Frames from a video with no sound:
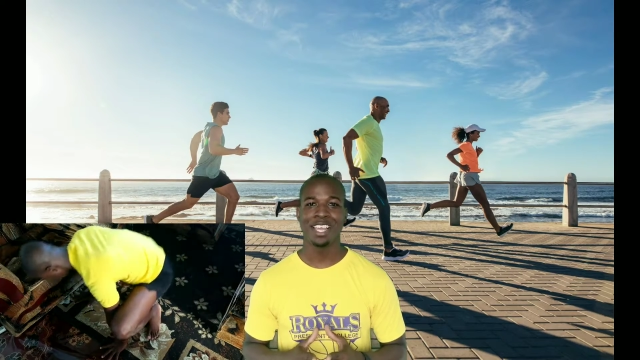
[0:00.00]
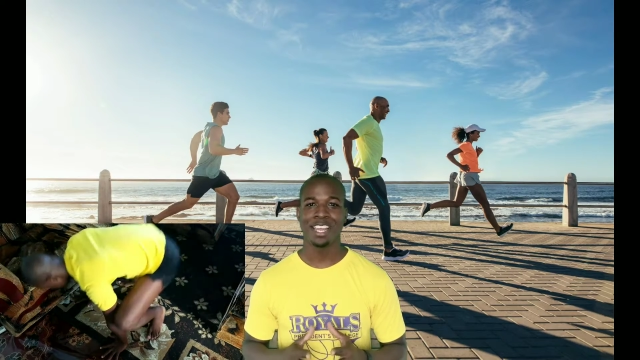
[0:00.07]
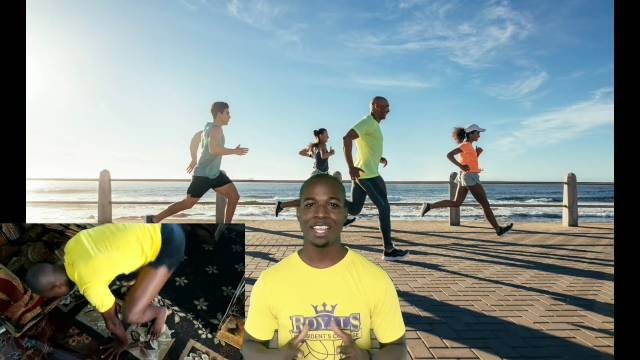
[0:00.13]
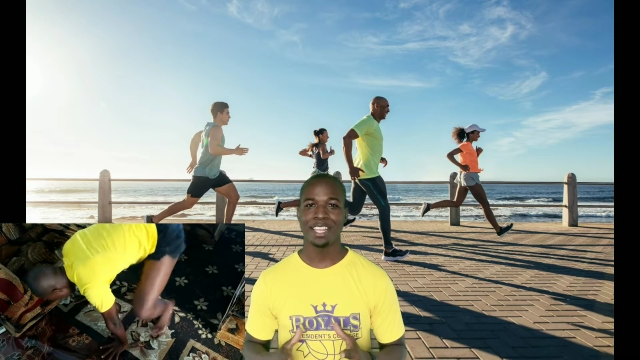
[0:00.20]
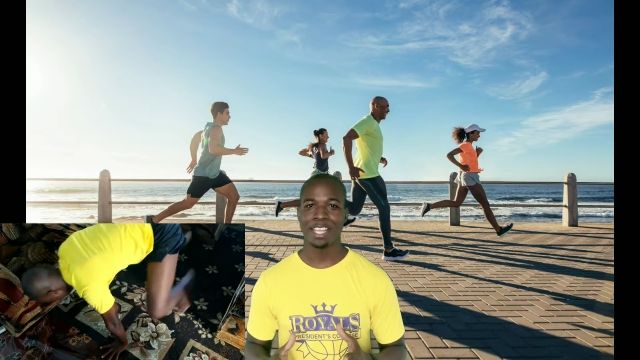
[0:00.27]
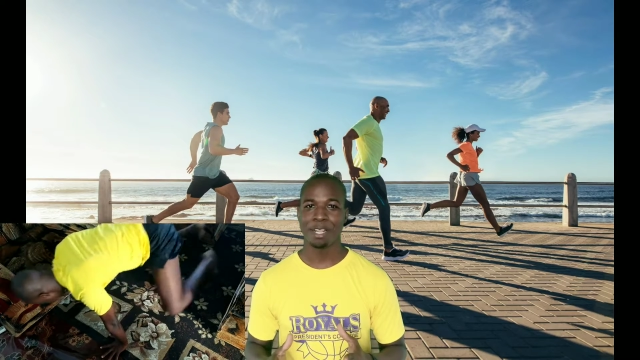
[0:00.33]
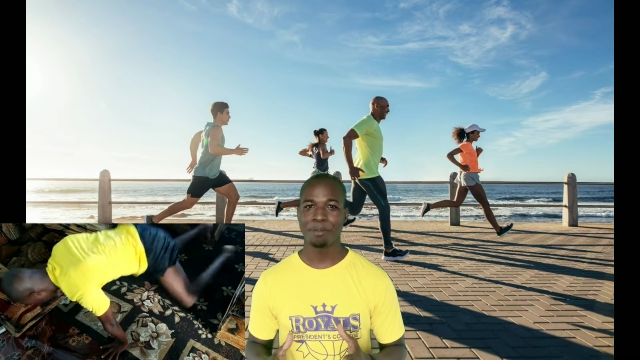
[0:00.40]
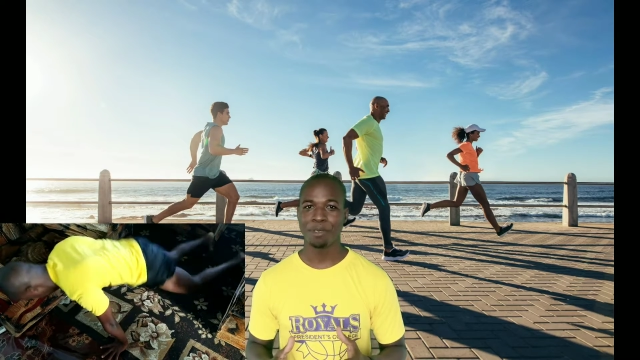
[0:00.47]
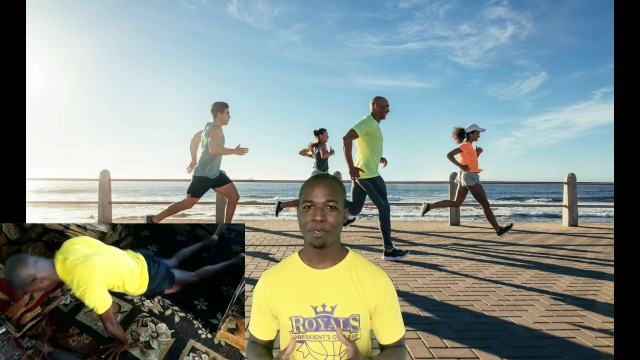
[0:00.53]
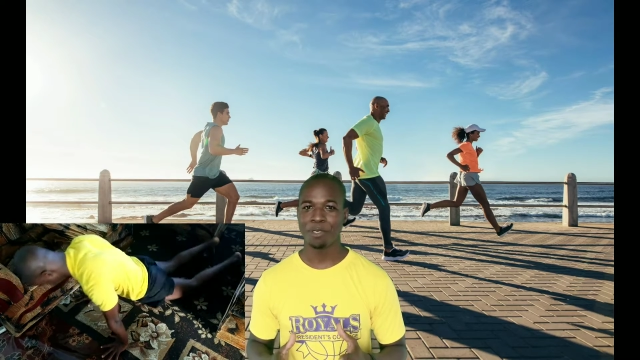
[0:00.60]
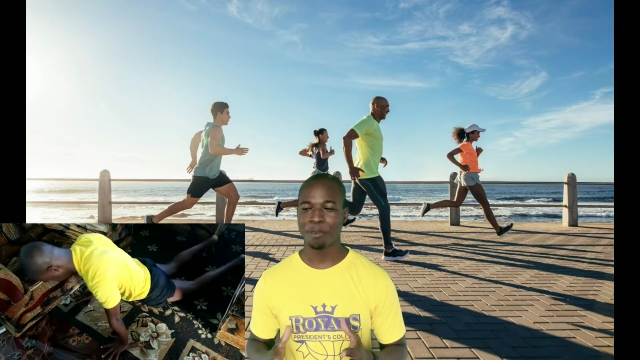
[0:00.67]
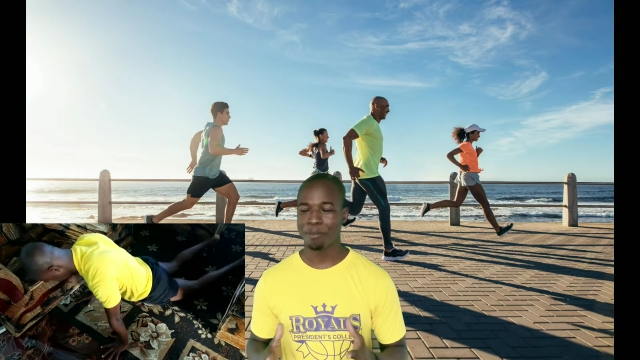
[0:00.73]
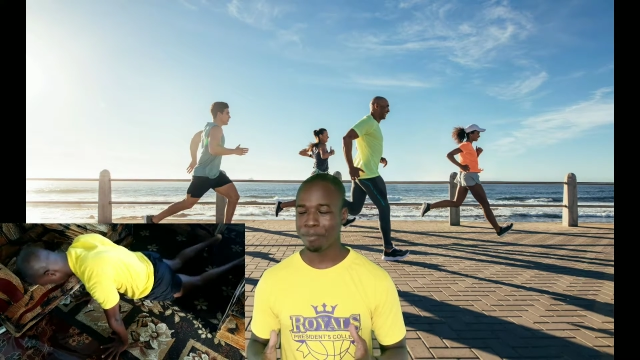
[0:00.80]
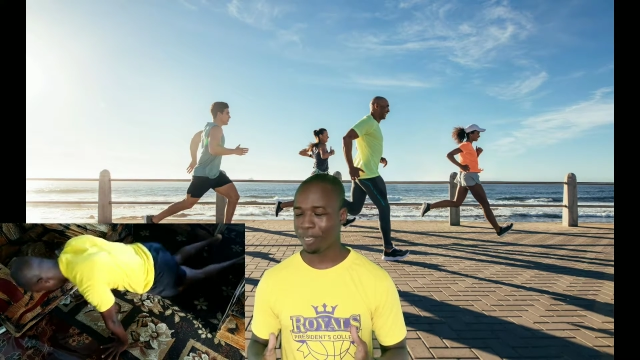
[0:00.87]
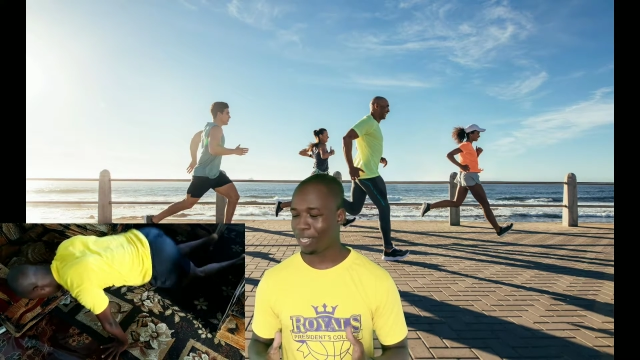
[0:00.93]
that helps you
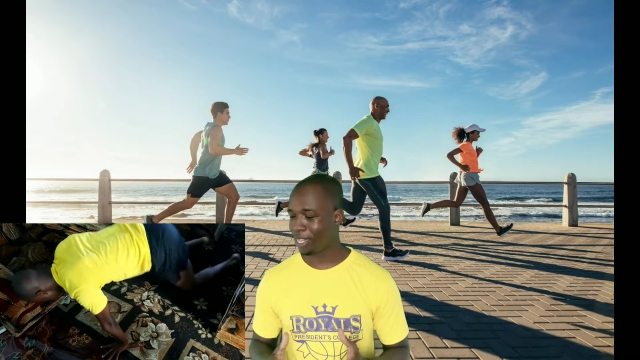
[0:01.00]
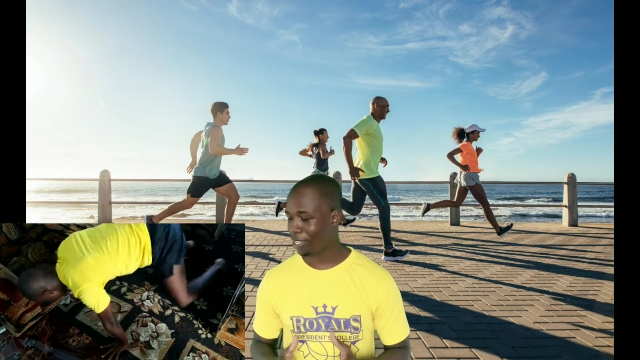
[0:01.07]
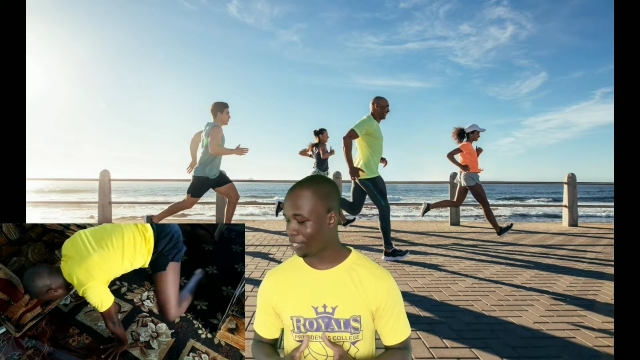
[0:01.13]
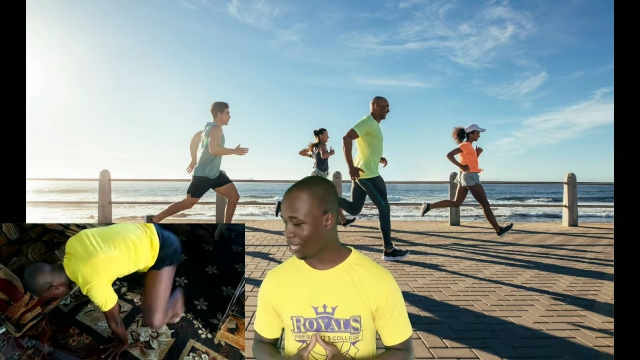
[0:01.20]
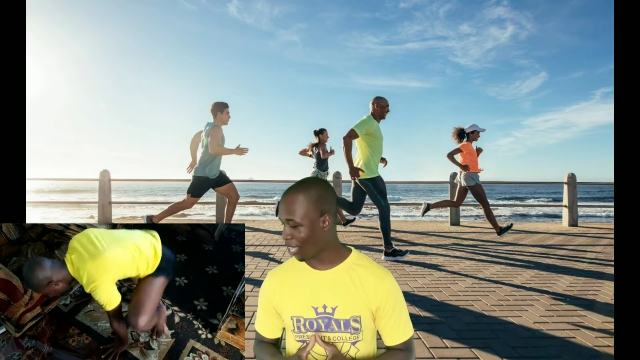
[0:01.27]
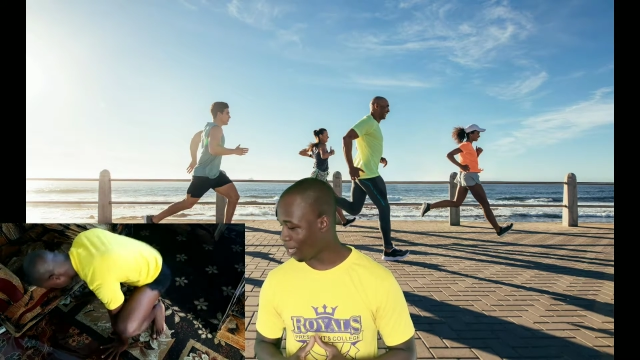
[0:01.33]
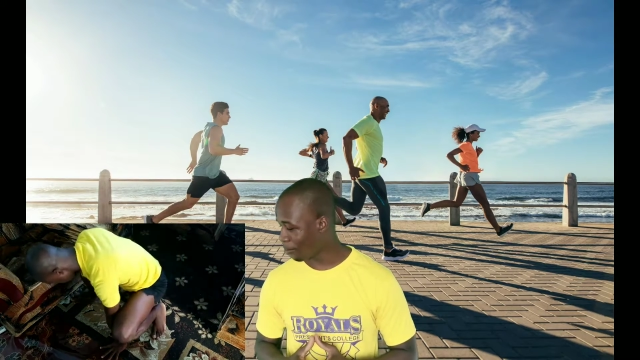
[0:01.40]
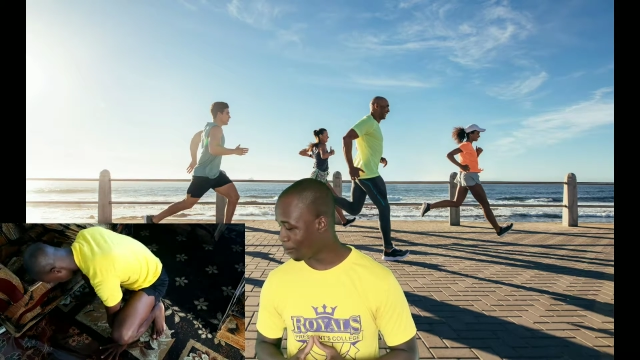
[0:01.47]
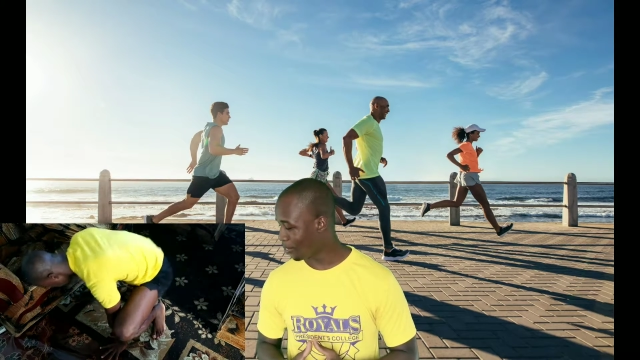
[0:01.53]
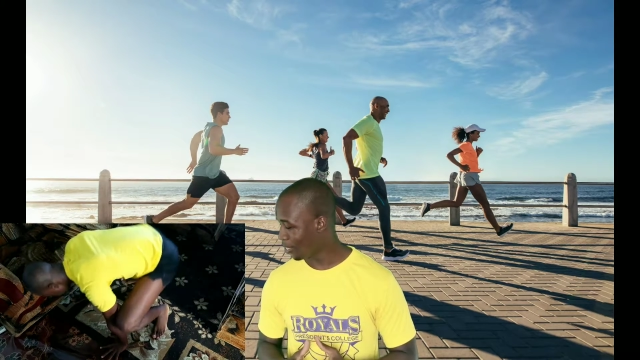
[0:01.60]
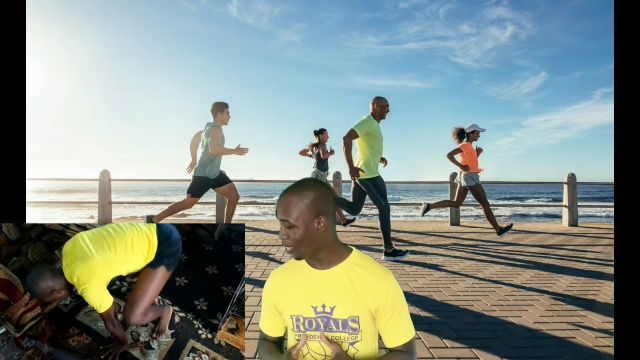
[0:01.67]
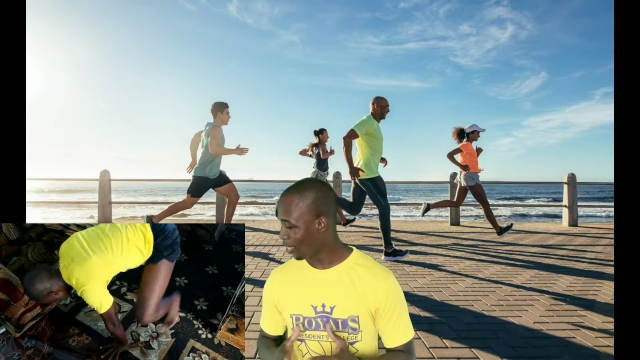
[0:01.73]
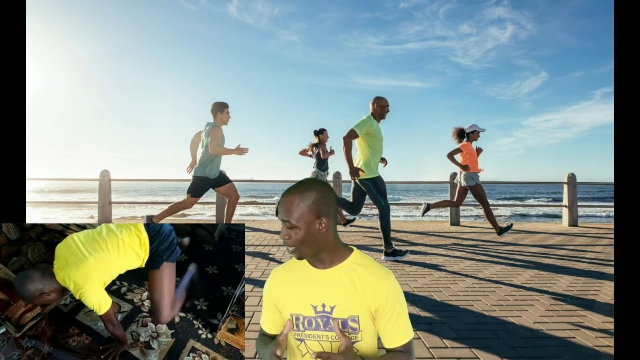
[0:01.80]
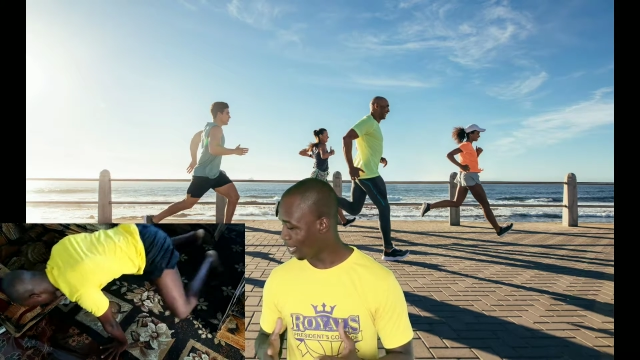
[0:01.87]
to build abs,